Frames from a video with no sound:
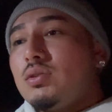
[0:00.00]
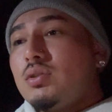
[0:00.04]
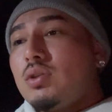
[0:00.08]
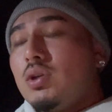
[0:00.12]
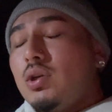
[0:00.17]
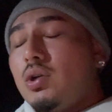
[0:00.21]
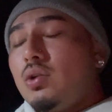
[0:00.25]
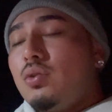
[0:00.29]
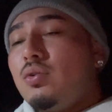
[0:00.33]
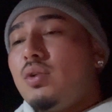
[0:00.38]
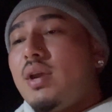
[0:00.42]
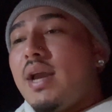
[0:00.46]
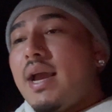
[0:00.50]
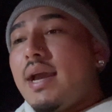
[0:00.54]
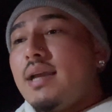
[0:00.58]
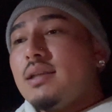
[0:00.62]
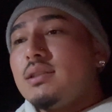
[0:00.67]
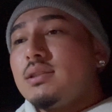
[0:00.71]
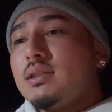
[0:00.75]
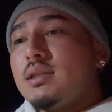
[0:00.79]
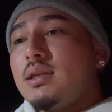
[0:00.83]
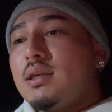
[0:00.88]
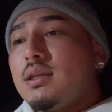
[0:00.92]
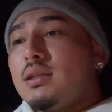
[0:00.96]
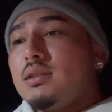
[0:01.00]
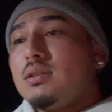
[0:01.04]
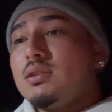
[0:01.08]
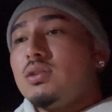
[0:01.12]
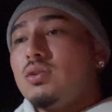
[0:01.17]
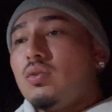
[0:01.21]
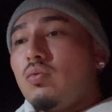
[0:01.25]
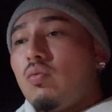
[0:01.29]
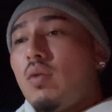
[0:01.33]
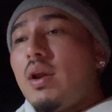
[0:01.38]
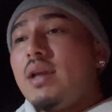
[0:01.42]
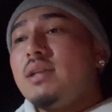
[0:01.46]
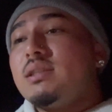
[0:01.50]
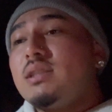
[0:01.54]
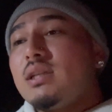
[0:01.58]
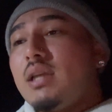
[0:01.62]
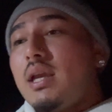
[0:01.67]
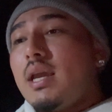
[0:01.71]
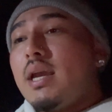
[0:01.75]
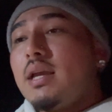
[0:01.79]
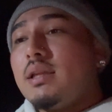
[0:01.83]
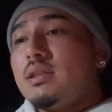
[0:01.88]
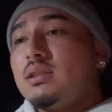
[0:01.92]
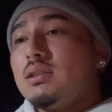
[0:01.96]
the new gaskets, the racing
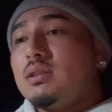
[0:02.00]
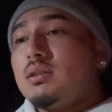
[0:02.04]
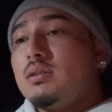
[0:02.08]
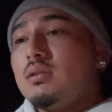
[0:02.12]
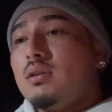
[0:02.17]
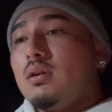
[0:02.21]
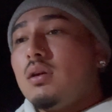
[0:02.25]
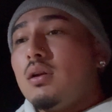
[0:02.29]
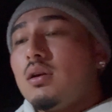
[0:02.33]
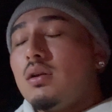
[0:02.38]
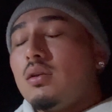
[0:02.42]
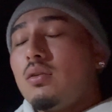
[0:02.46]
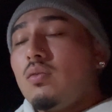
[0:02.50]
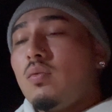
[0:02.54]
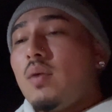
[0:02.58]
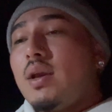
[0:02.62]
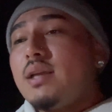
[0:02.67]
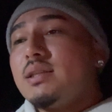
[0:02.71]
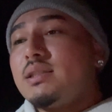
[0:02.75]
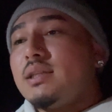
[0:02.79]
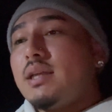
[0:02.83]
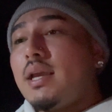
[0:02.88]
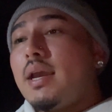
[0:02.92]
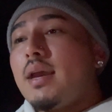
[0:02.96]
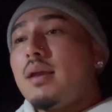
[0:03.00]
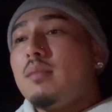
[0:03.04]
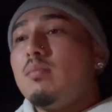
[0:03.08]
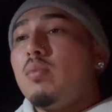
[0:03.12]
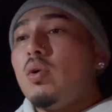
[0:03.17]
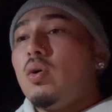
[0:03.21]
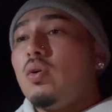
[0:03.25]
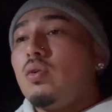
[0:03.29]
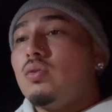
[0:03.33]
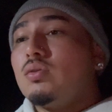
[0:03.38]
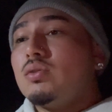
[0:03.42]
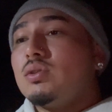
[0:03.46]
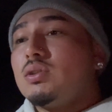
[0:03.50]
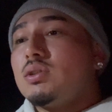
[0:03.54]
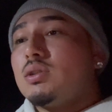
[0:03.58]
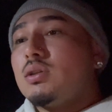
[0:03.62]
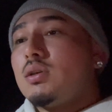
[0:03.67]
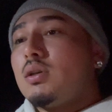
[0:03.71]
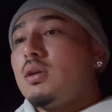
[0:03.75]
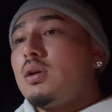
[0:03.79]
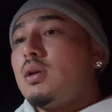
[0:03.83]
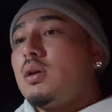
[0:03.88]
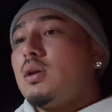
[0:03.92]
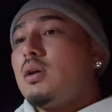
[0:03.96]
heads, or the racing head bolts
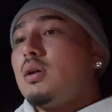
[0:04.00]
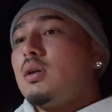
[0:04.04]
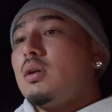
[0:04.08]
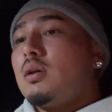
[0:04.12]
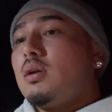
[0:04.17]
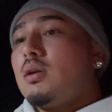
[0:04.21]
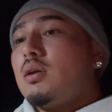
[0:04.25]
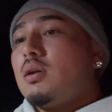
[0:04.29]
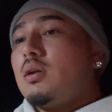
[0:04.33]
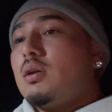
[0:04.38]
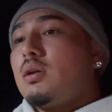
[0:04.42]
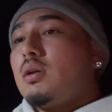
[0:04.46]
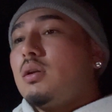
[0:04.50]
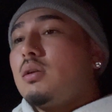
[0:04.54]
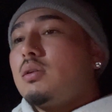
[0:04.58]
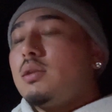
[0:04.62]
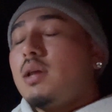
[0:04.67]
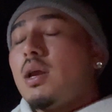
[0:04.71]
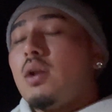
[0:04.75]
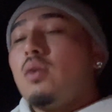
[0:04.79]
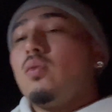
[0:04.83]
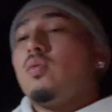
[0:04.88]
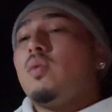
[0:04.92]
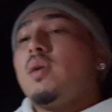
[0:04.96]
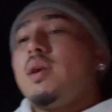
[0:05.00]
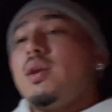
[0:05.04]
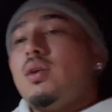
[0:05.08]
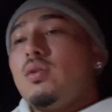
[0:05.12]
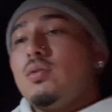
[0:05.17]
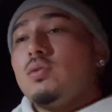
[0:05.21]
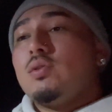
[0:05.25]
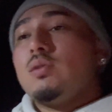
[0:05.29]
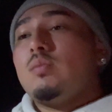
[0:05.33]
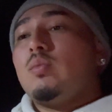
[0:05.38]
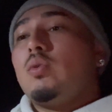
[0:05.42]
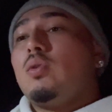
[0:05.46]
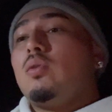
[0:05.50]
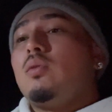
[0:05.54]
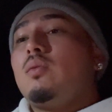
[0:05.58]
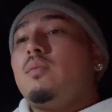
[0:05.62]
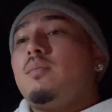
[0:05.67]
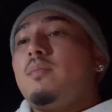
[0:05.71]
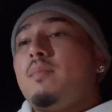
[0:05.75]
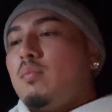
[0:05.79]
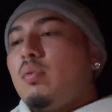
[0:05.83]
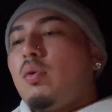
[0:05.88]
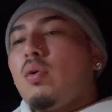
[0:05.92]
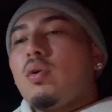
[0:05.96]
that are reusable.
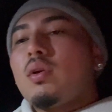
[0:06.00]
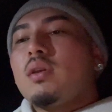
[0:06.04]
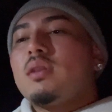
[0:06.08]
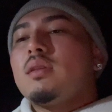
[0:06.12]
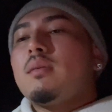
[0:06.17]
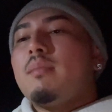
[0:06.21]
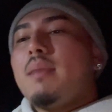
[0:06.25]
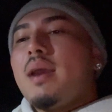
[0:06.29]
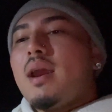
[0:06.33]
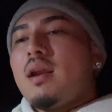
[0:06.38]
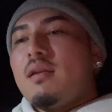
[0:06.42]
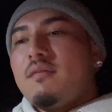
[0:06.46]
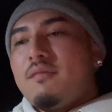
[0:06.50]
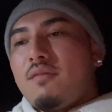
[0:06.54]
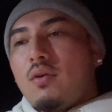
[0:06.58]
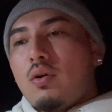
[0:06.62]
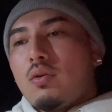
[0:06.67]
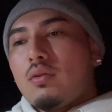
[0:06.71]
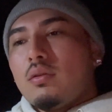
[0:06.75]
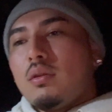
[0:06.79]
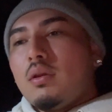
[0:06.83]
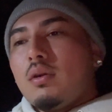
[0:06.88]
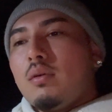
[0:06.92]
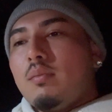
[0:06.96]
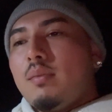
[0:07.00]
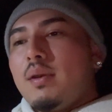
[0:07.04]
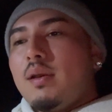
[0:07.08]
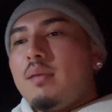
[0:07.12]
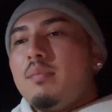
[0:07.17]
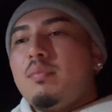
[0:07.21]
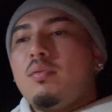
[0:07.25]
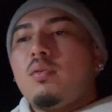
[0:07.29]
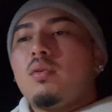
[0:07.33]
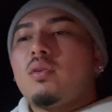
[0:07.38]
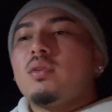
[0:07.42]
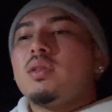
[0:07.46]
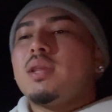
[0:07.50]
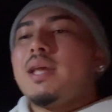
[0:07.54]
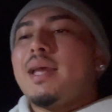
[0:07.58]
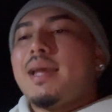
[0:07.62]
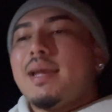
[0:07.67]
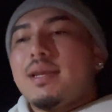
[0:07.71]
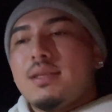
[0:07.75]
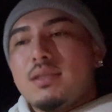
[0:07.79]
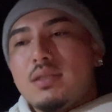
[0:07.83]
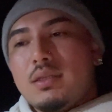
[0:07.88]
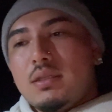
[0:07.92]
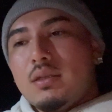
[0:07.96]
Ported the manifold a little bit, ported the
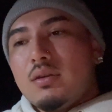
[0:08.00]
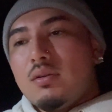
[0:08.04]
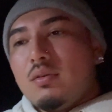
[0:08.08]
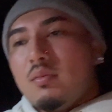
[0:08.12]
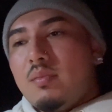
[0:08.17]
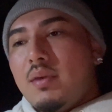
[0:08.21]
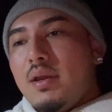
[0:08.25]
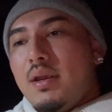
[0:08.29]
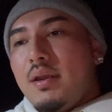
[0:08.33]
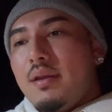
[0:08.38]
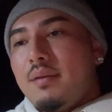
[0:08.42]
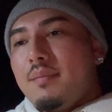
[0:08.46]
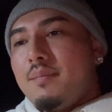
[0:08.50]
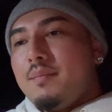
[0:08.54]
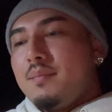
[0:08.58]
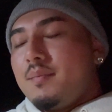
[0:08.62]
heads a little bit,